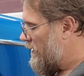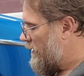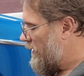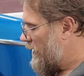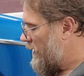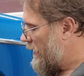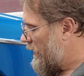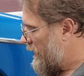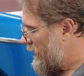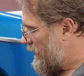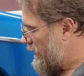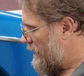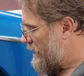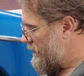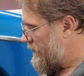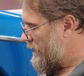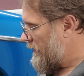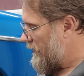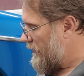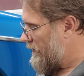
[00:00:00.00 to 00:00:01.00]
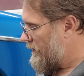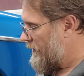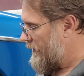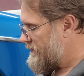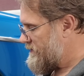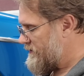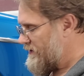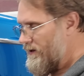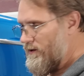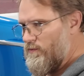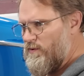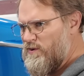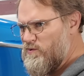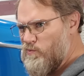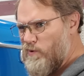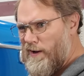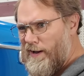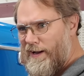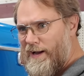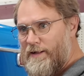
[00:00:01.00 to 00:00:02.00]
And that's another reason
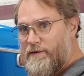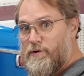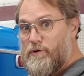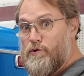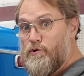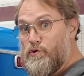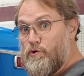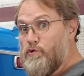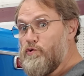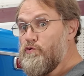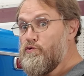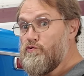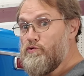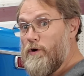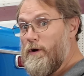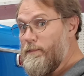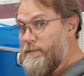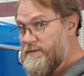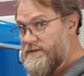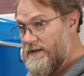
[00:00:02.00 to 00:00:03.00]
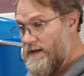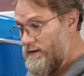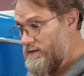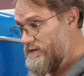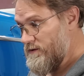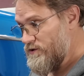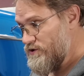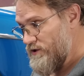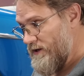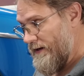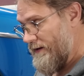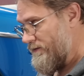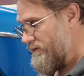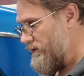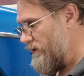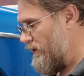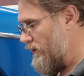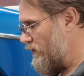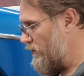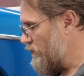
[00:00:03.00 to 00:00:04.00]
why I got the new drums out to check
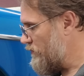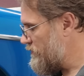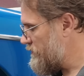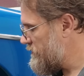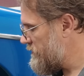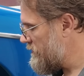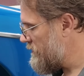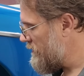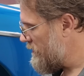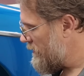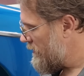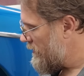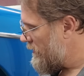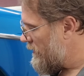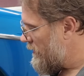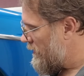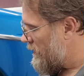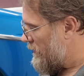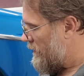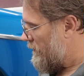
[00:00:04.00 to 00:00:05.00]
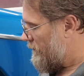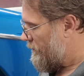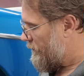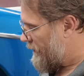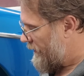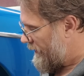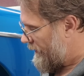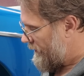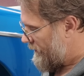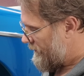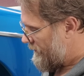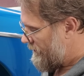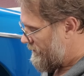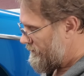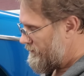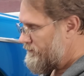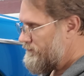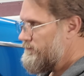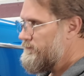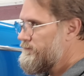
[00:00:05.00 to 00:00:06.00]
those. But
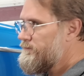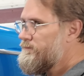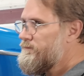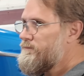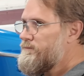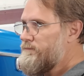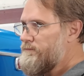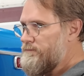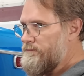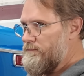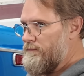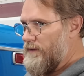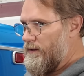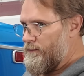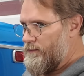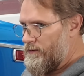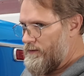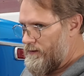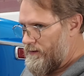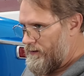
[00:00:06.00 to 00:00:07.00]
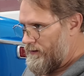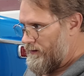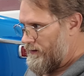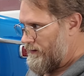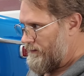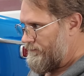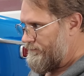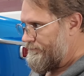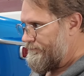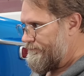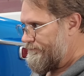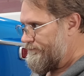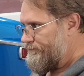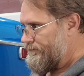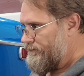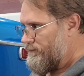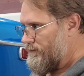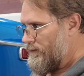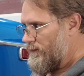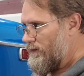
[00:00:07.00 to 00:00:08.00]
remember, the
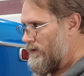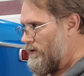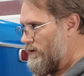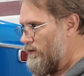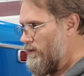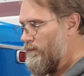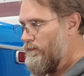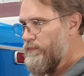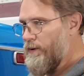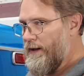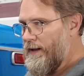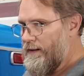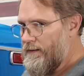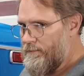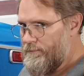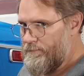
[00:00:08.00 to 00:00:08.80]
brake